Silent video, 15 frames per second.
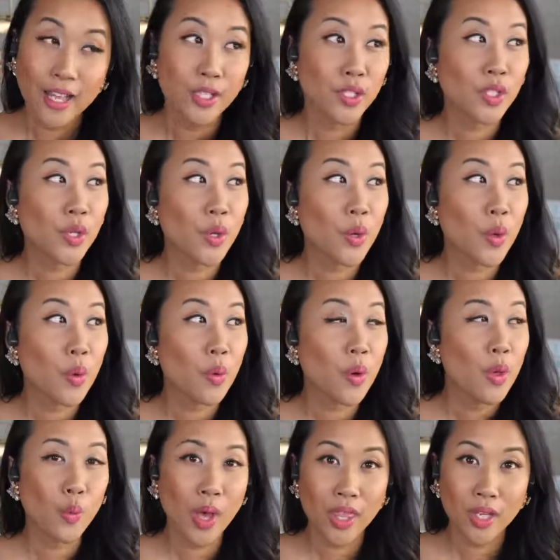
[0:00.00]
So
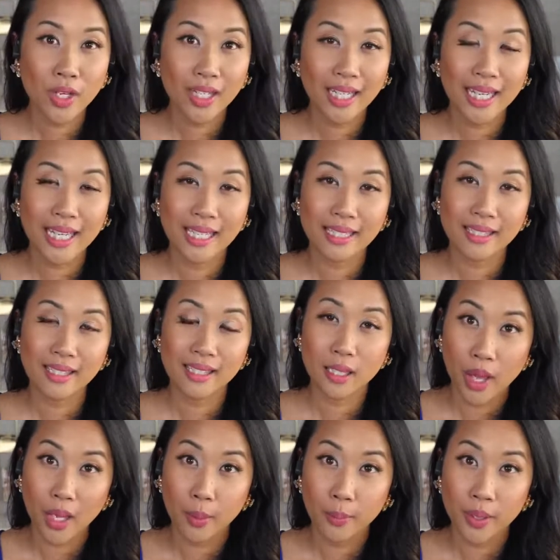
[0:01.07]
whether it's the
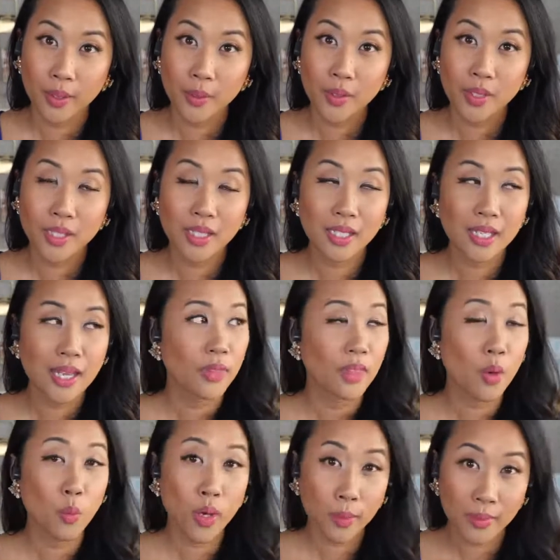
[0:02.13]
blog post,
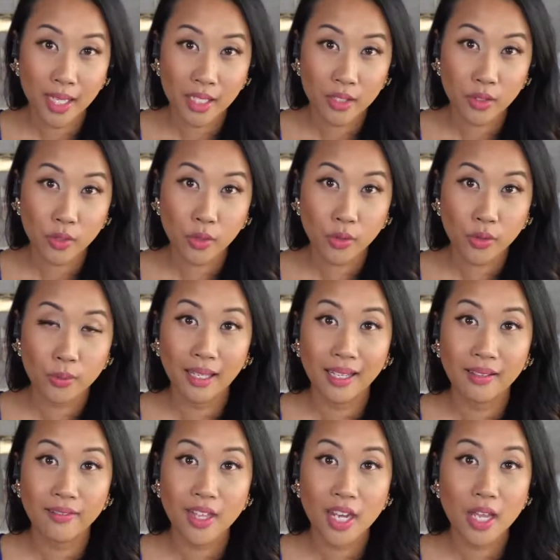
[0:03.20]
the 1-minute social
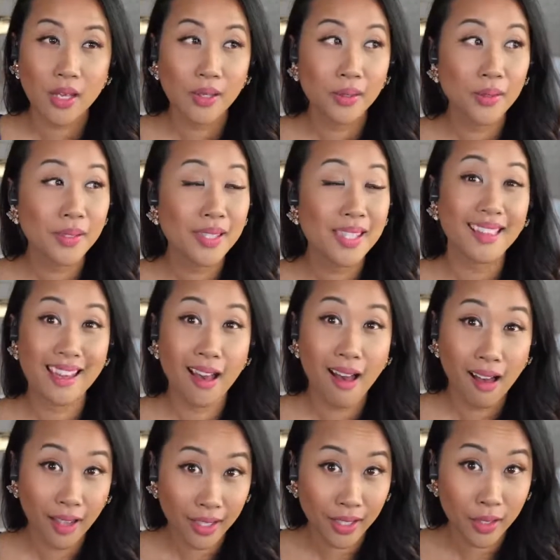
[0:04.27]
media videos, the
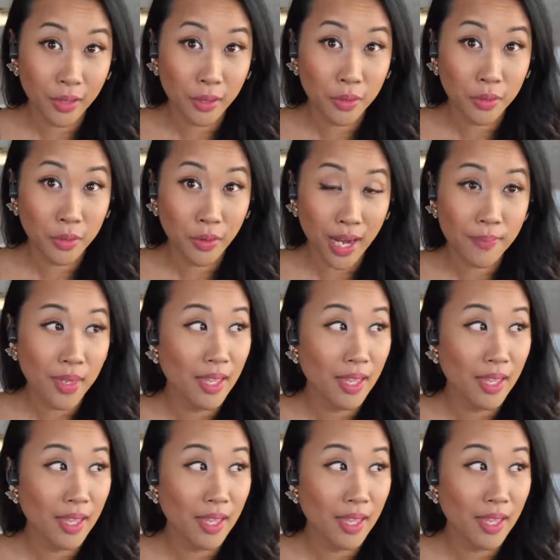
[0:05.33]
audiogram,